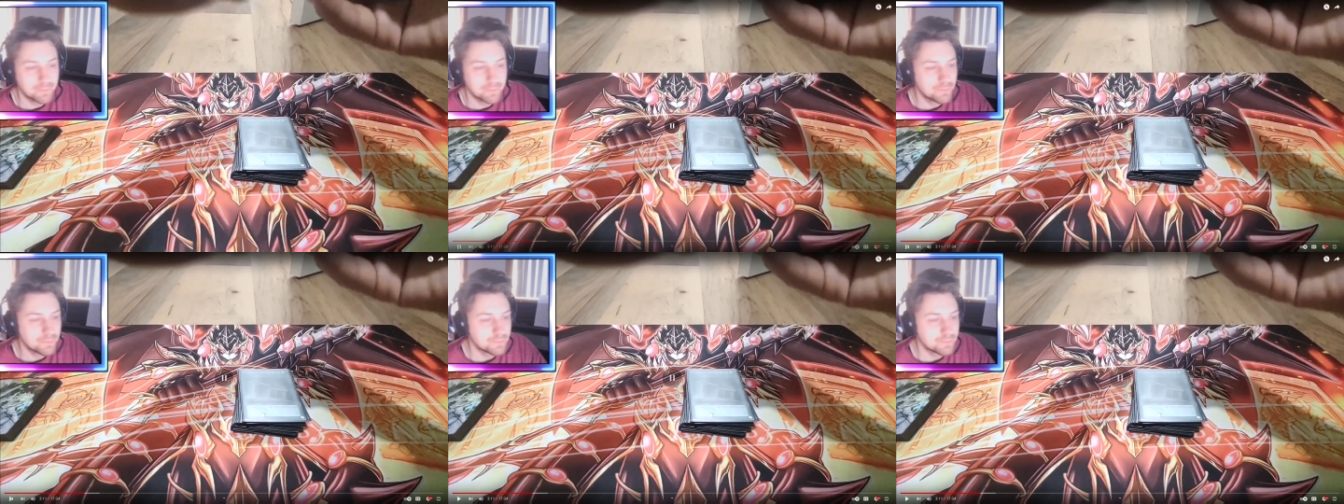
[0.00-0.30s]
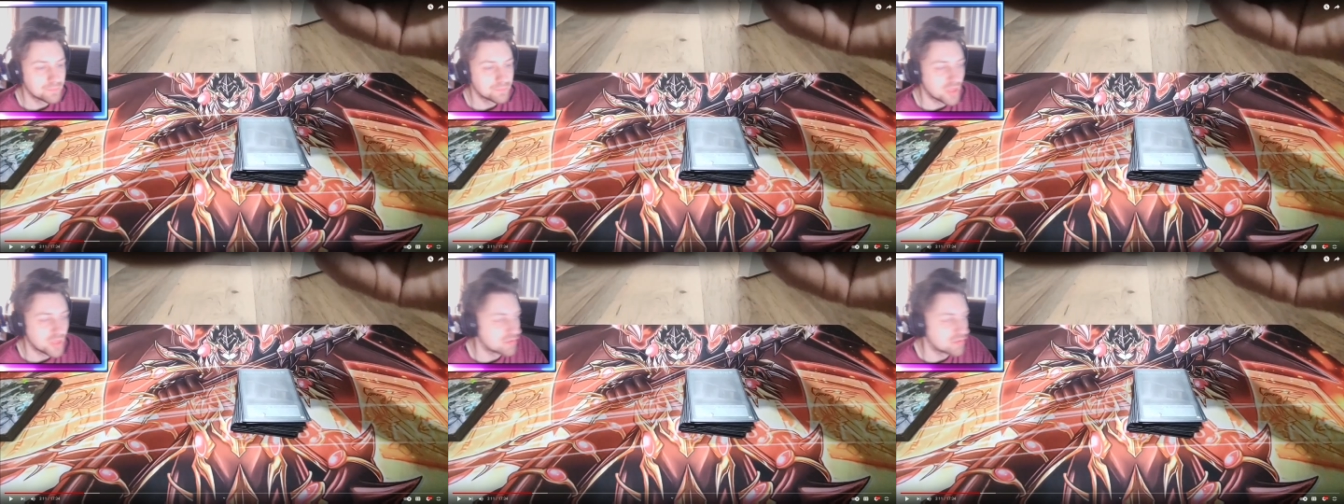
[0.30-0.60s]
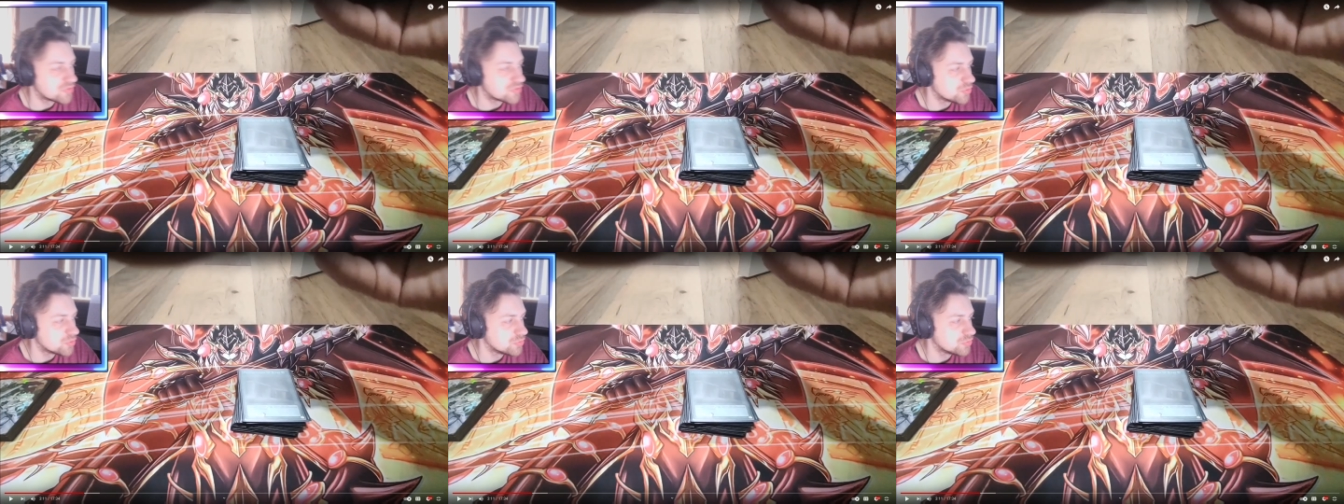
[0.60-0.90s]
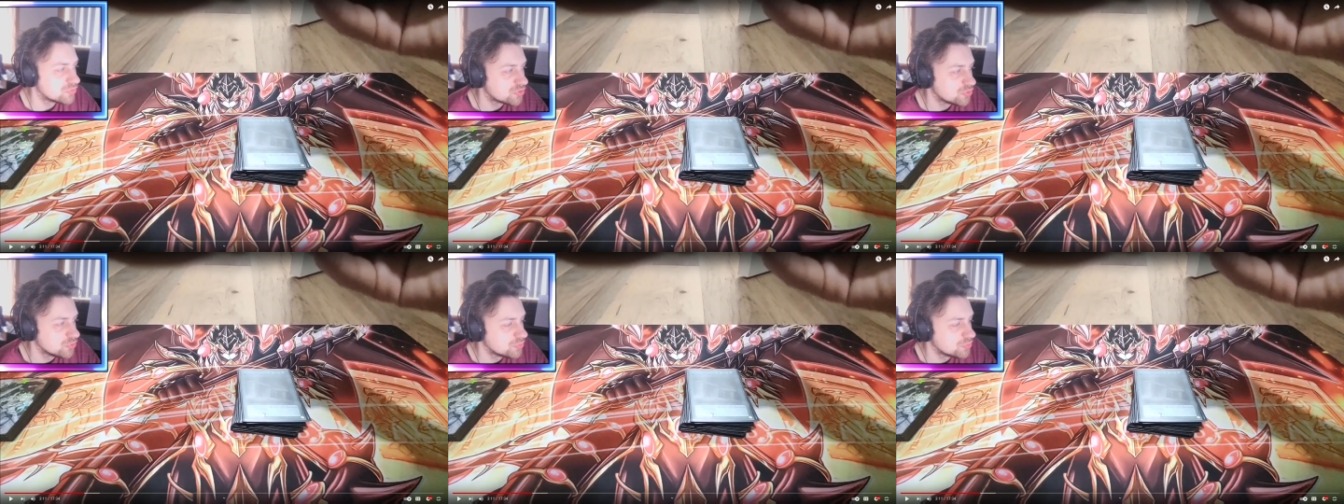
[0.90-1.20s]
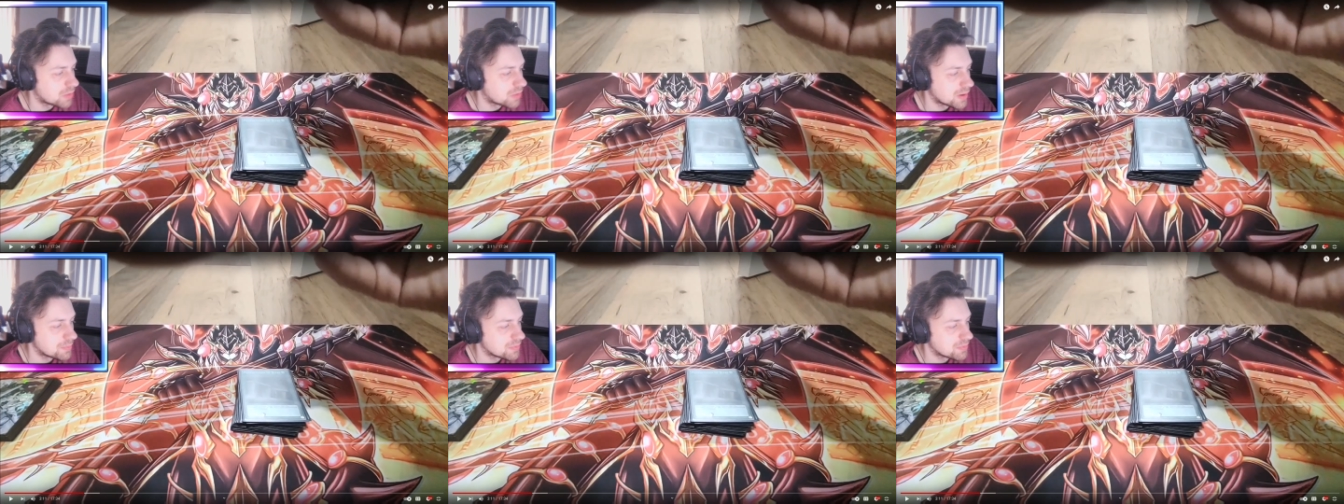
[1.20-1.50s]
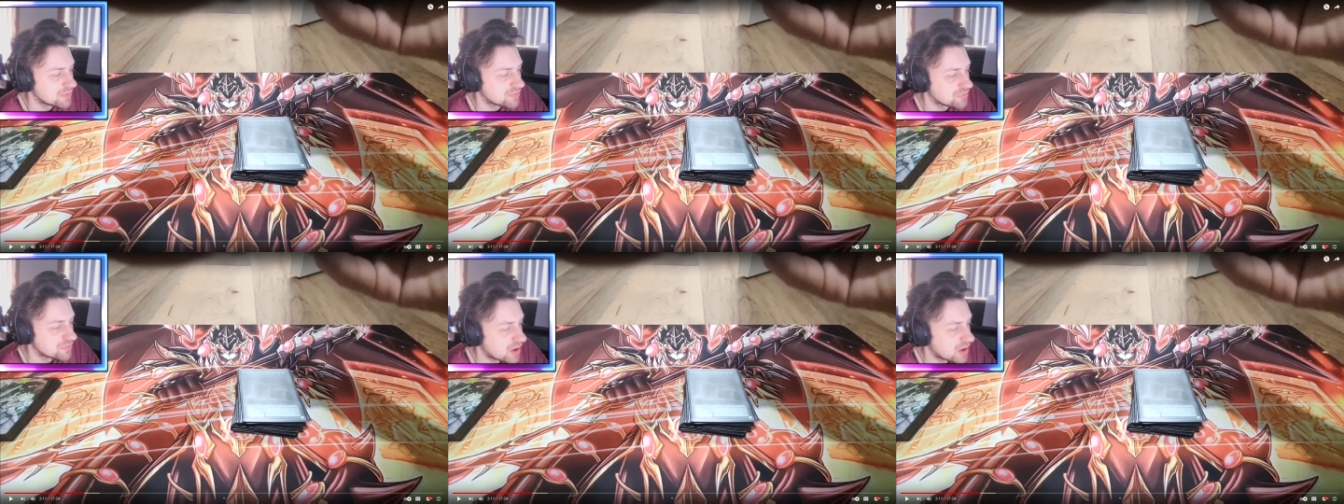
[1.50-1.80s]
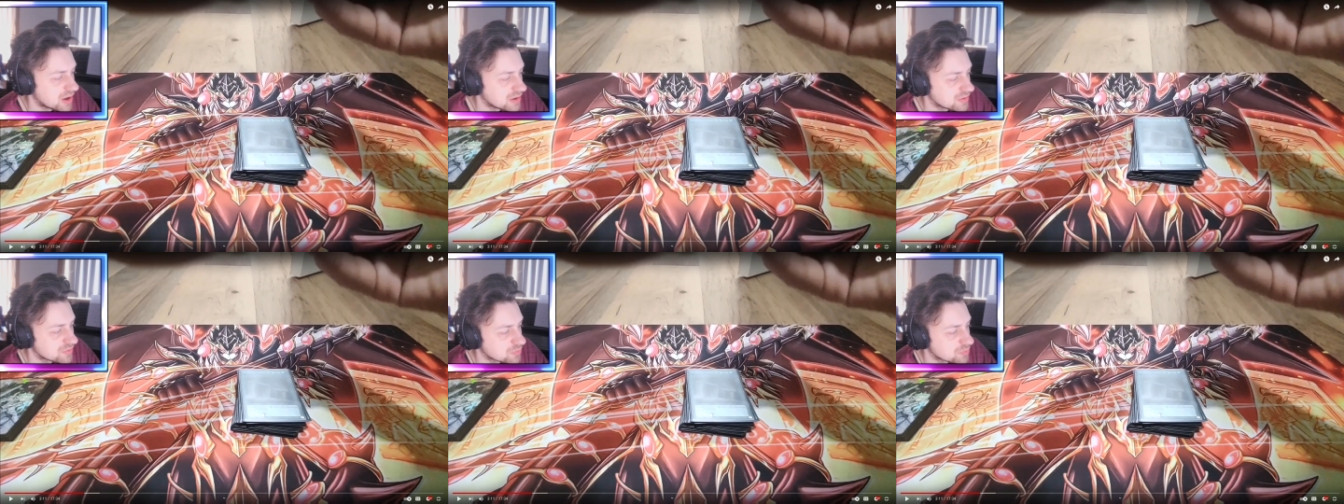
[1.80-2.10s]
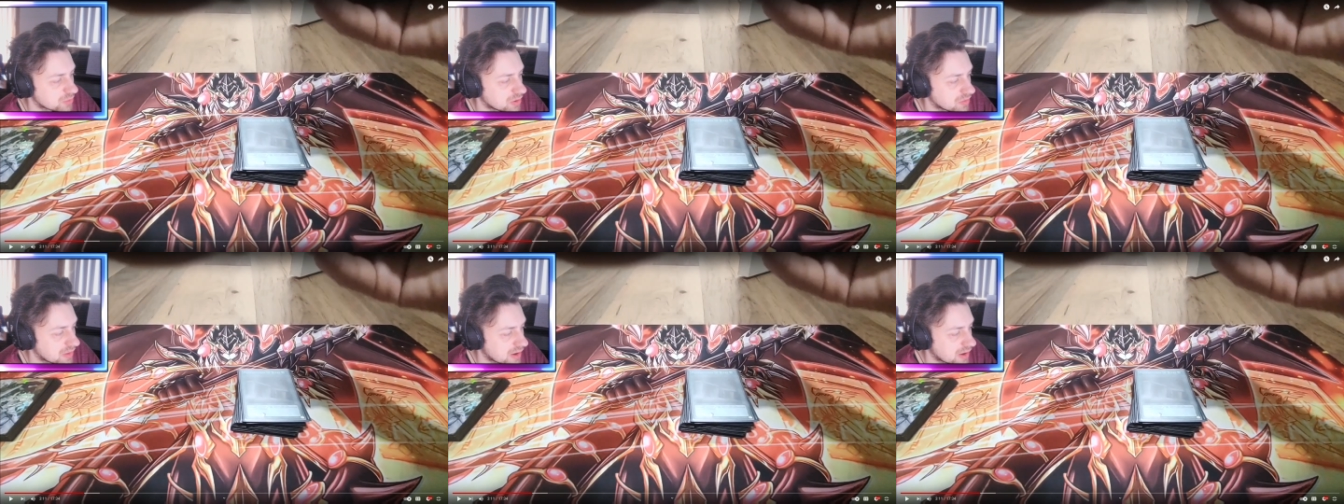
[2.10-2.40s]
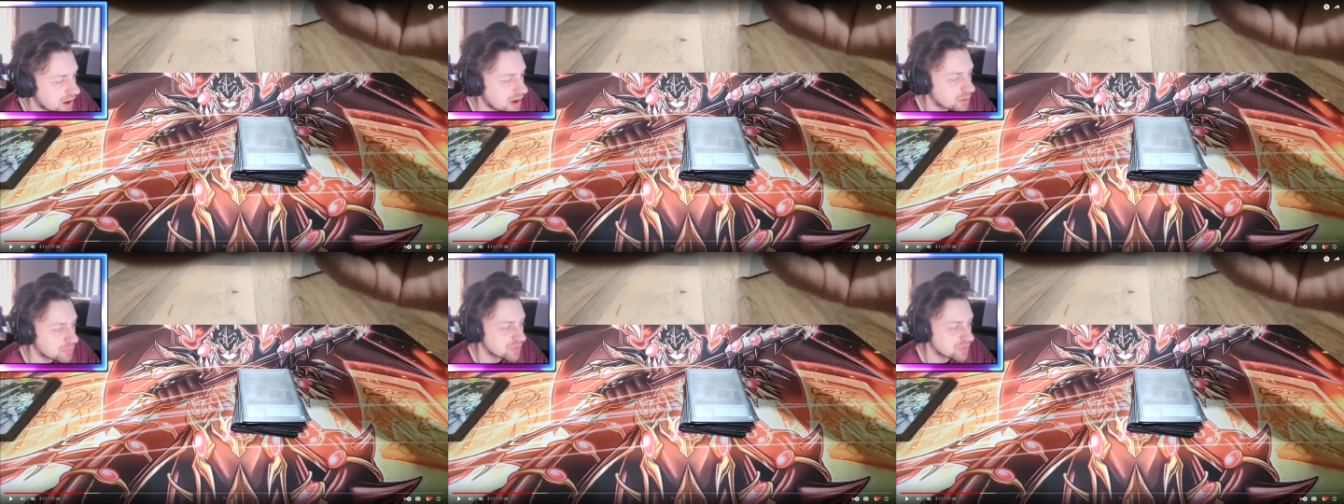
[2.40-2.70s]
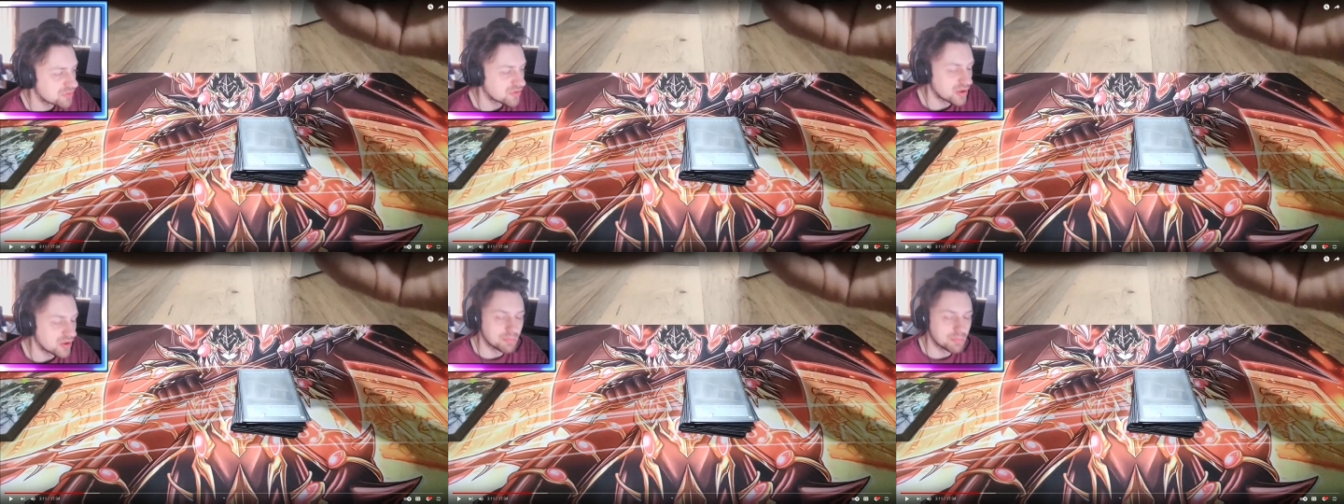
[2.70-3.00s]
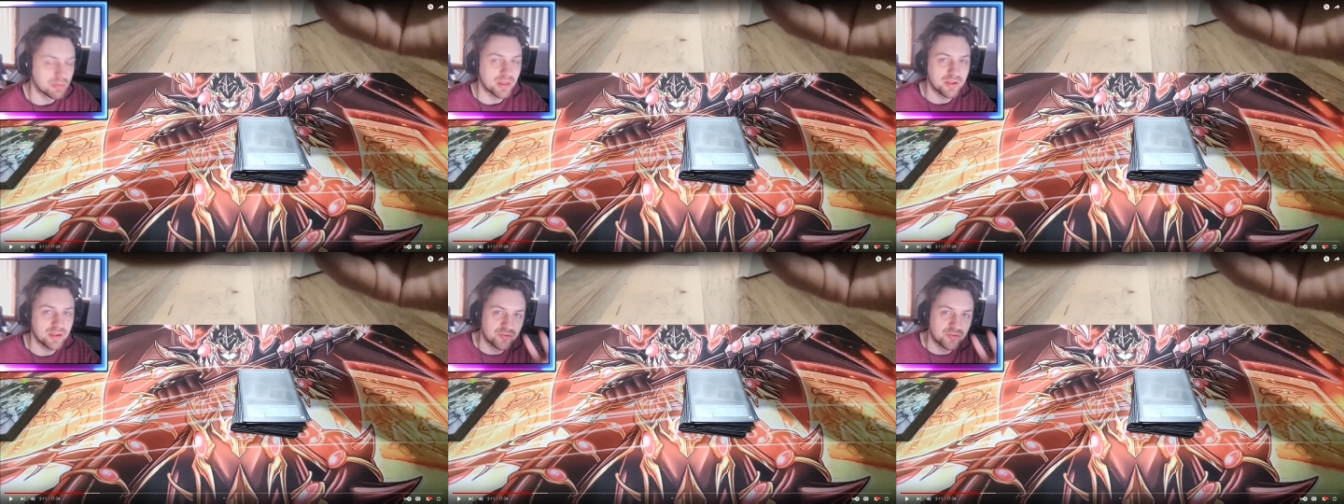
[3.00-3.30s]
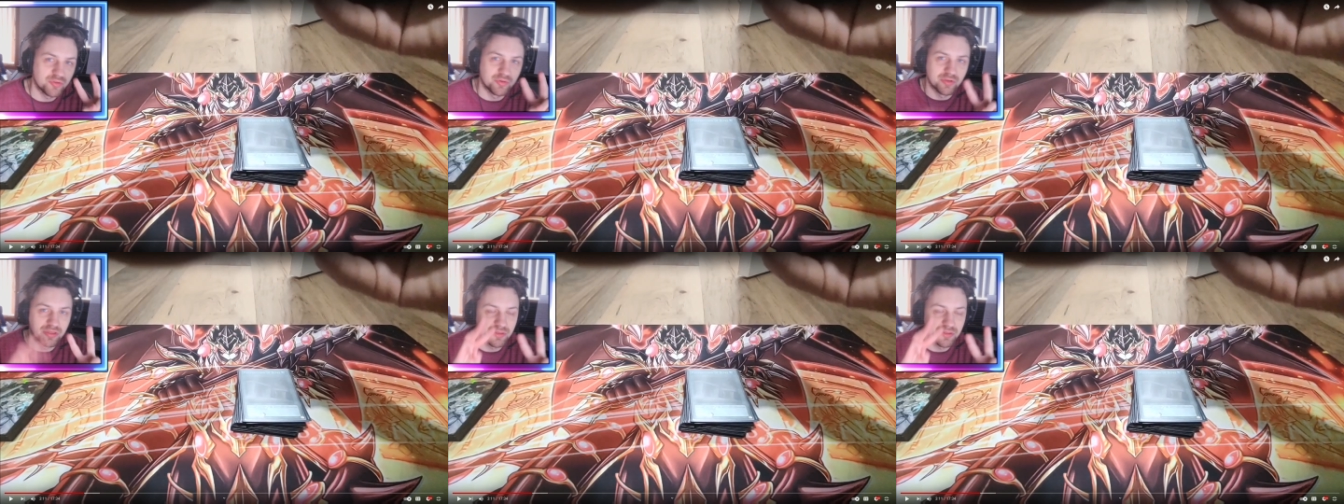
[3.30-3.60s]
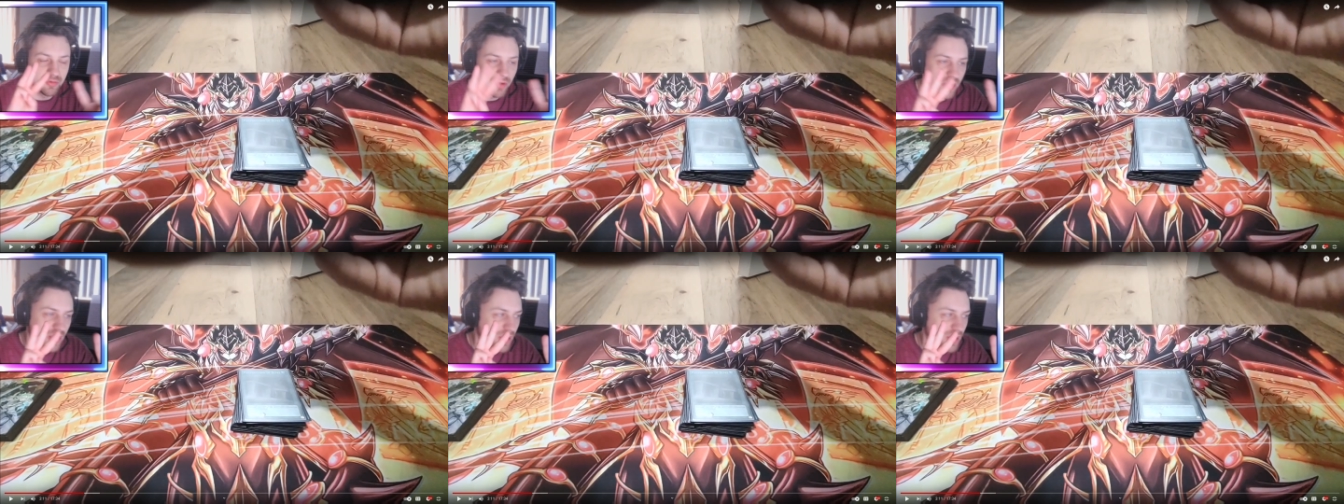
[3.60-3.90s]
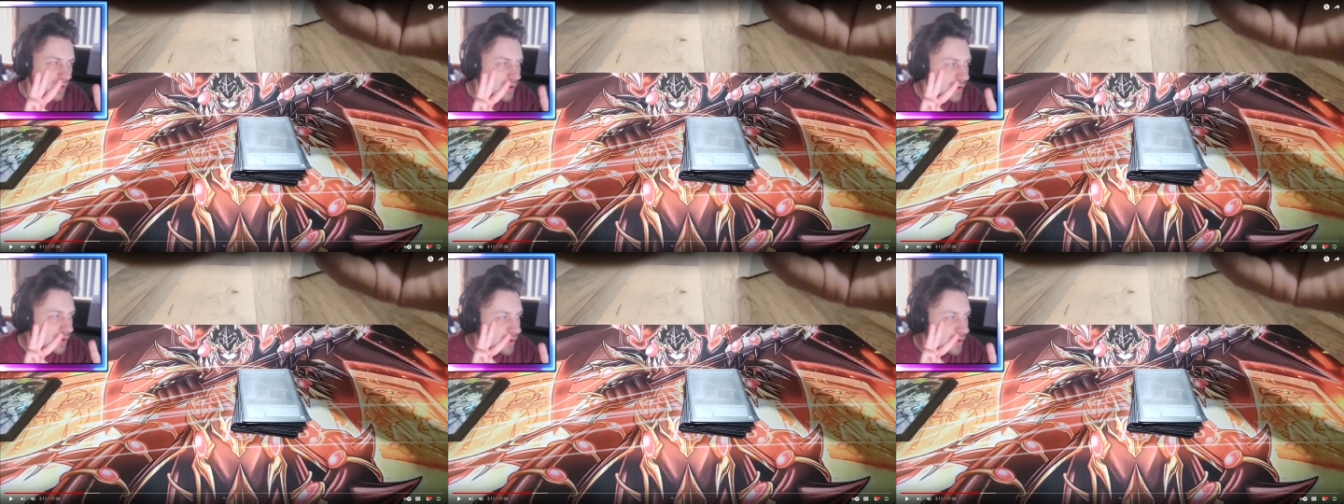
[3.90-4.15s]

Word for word: Yeah, two two prep is fine as well. Like I always say, play two and three.